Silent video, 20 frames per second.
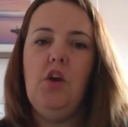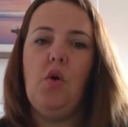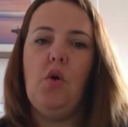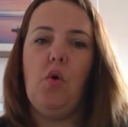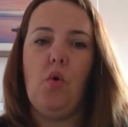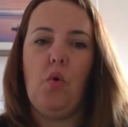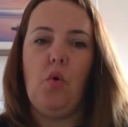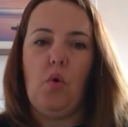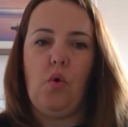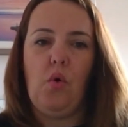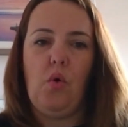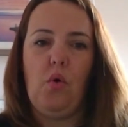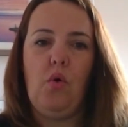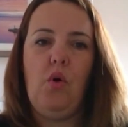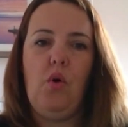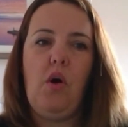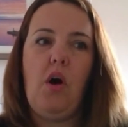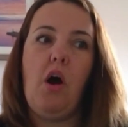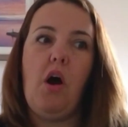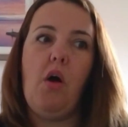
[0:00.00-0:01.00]
or
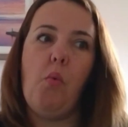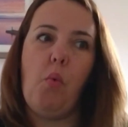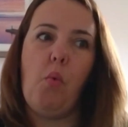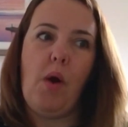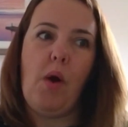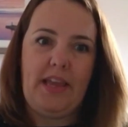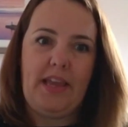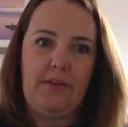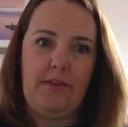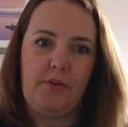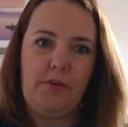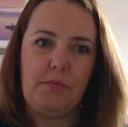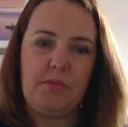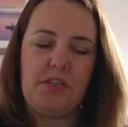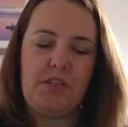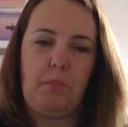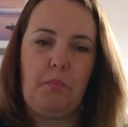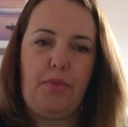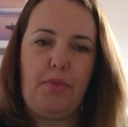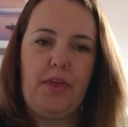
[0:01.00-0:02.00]
away from
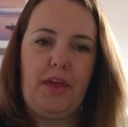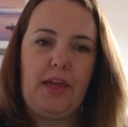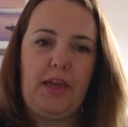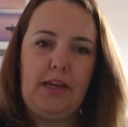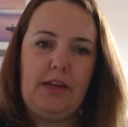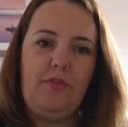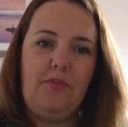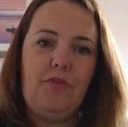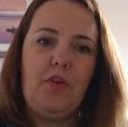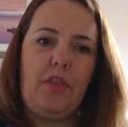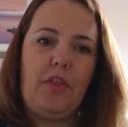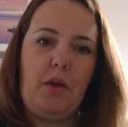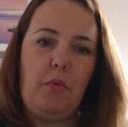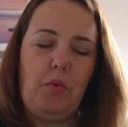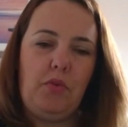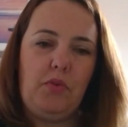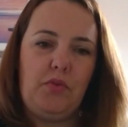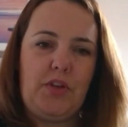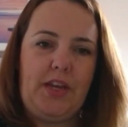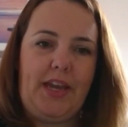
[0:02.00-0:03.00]
something that they
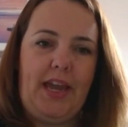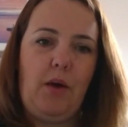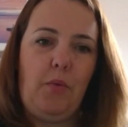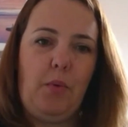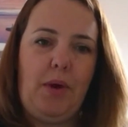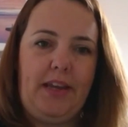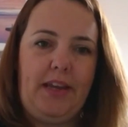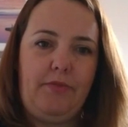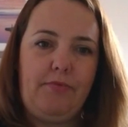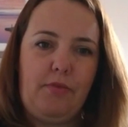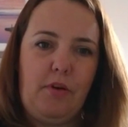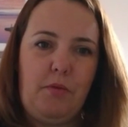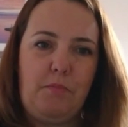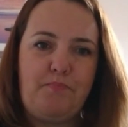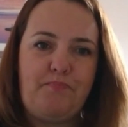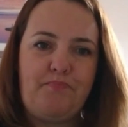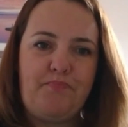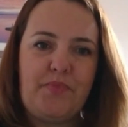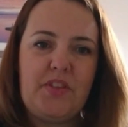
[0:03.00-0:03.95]
want to get away from.